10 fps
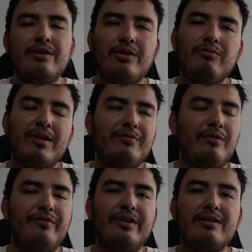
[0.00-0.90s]
Not what
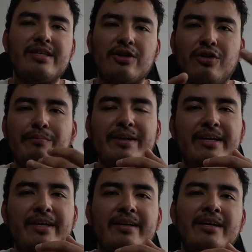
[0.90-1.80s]
fulfills a
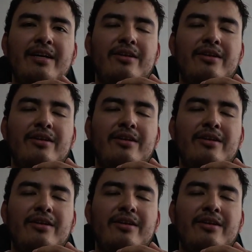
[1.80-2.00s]
company,